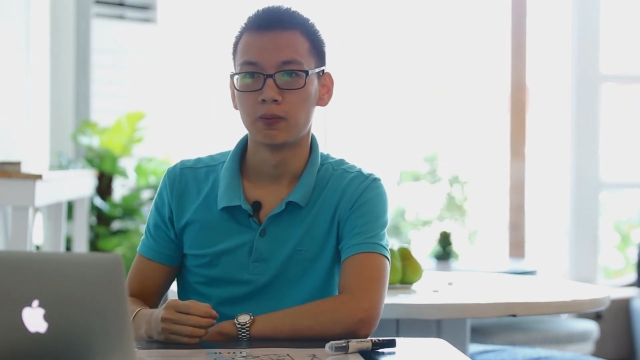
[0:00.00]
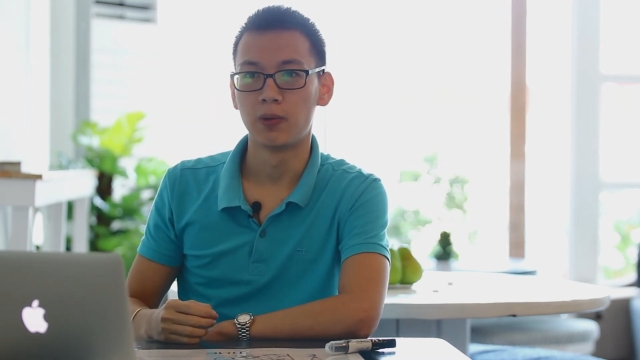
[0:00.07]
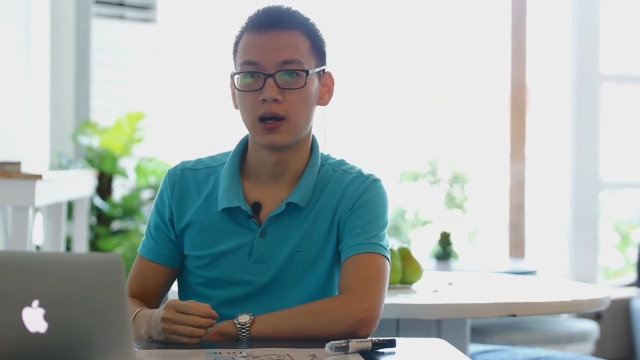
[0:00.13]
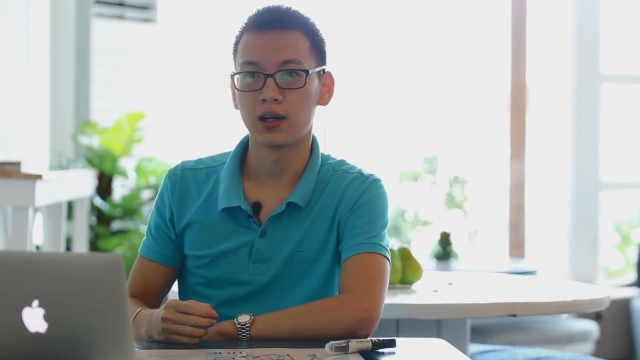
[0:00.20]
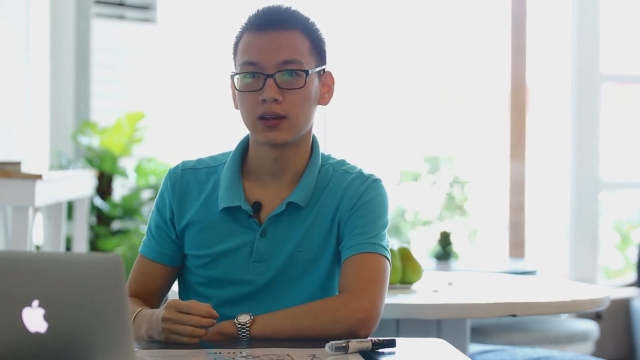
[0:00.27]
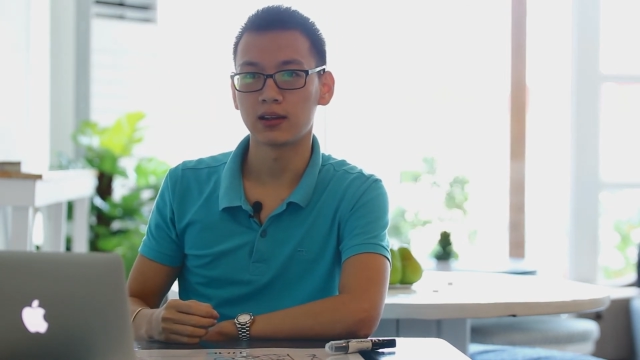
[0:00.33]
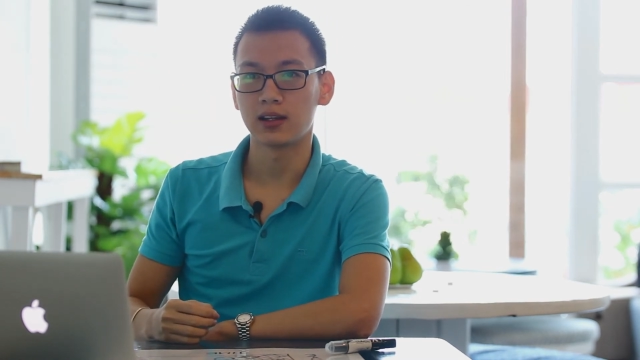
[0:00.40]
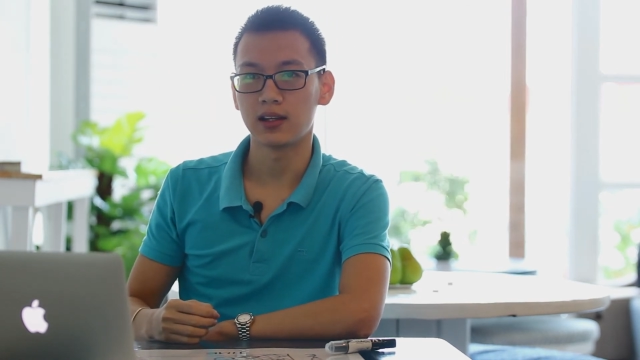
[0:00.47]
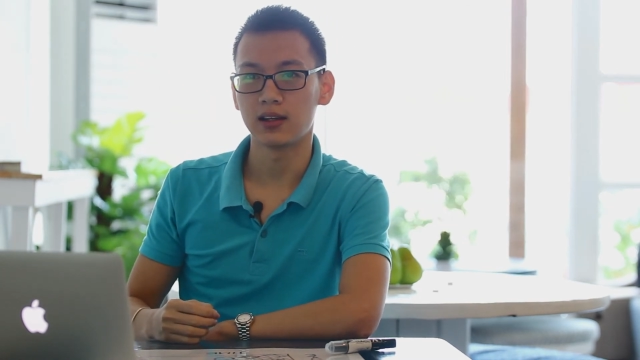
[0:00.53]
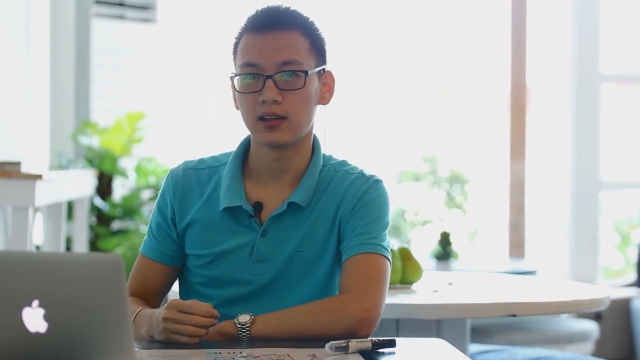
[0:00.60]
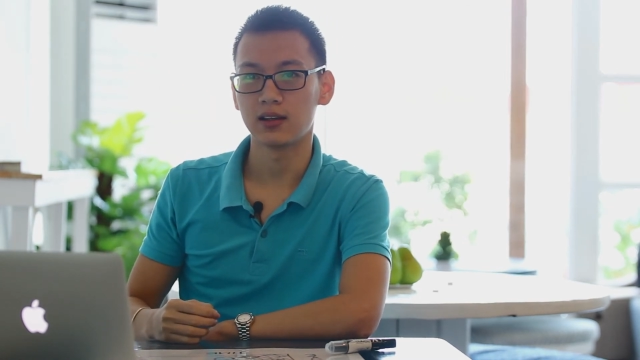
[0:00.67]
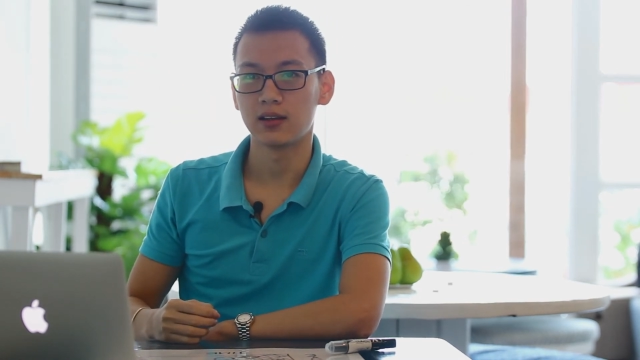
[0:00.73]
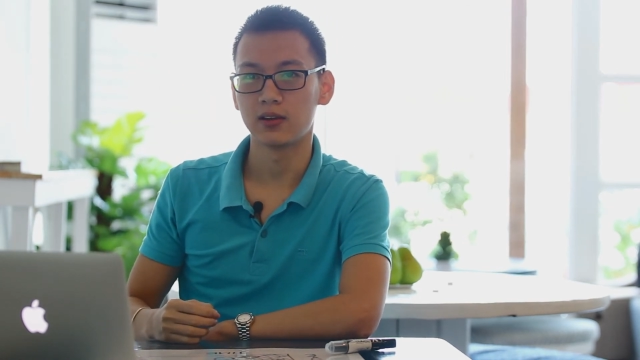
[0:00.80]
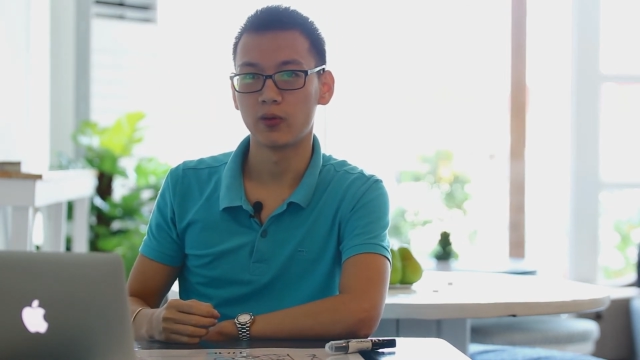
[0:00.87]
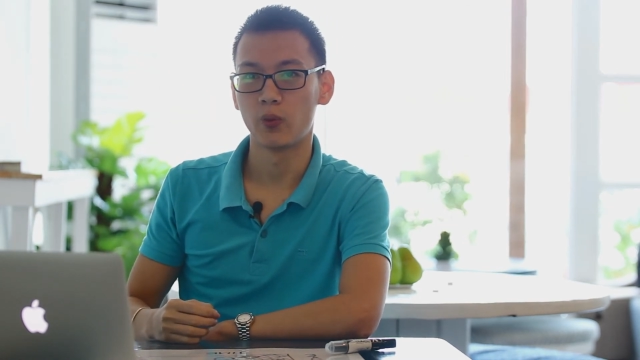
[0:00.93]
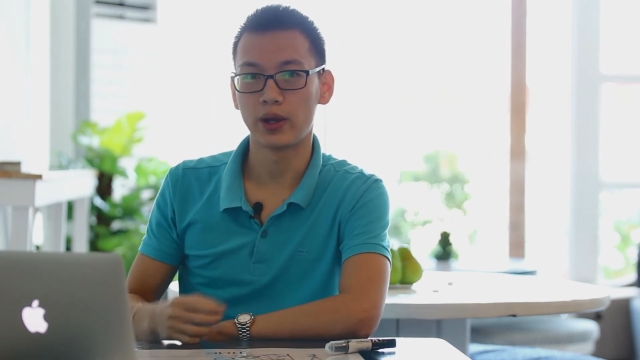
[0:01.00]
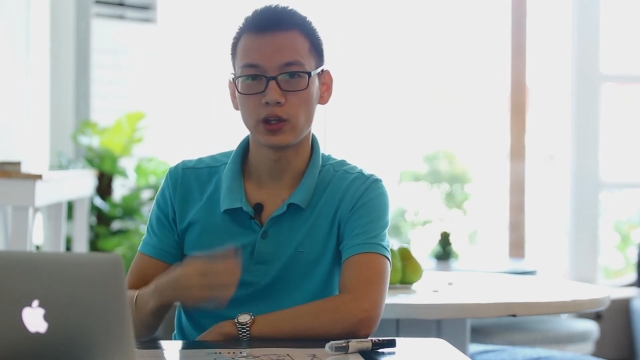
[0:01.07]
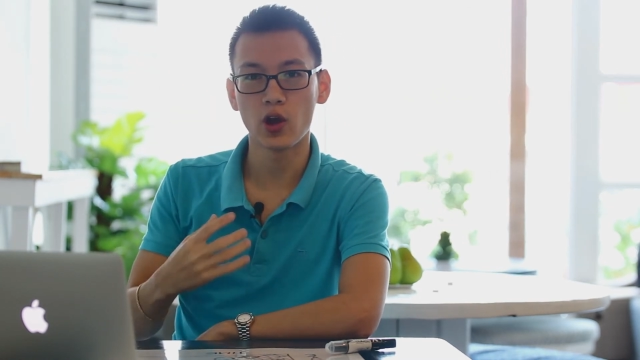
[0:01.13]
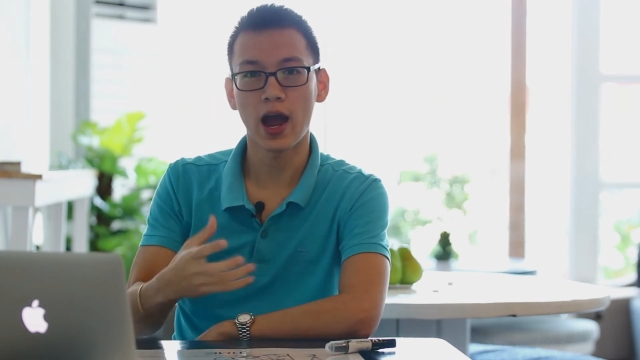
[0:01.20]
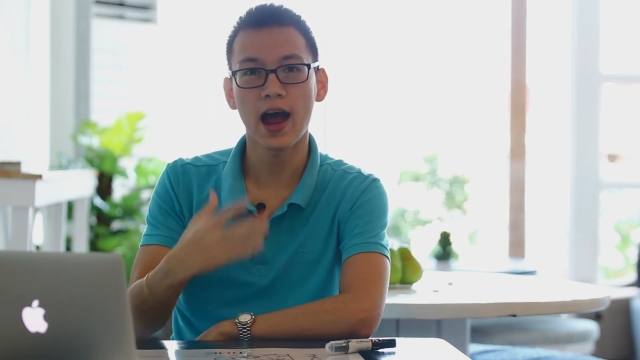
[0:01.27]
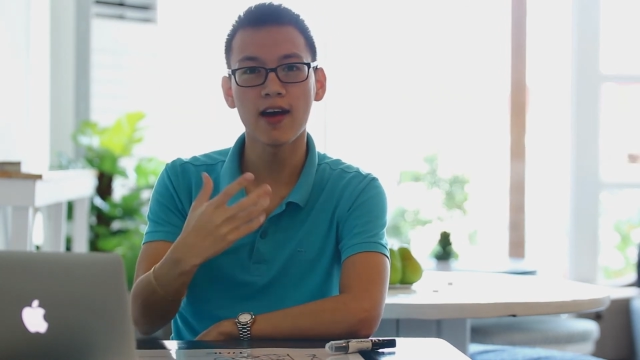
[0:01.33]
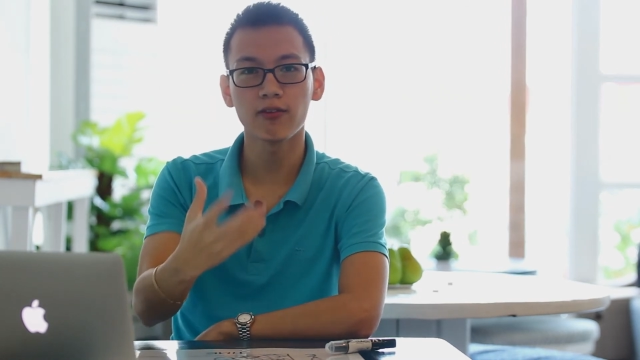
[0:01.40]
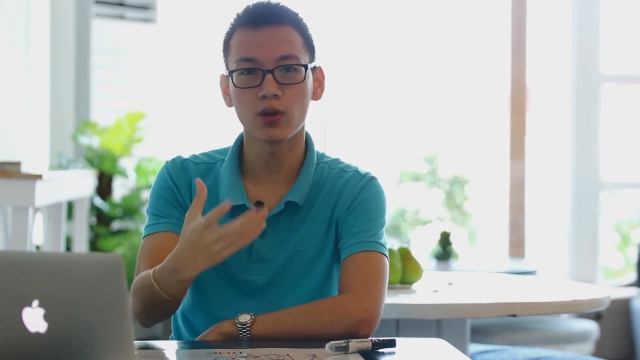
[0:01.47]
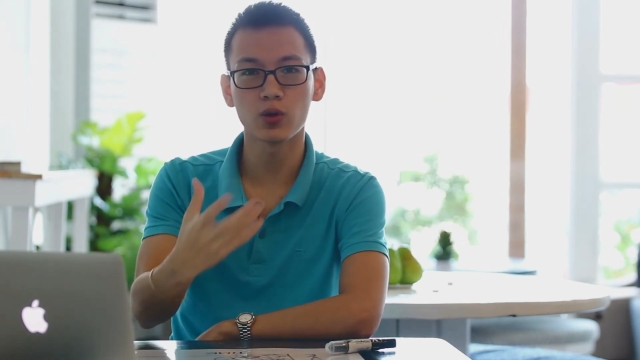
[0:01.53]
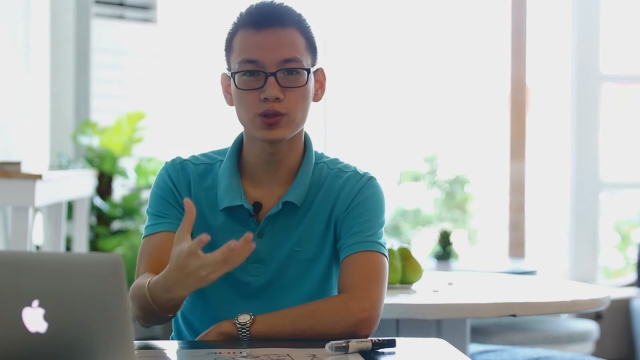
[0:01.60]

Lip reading: But when you have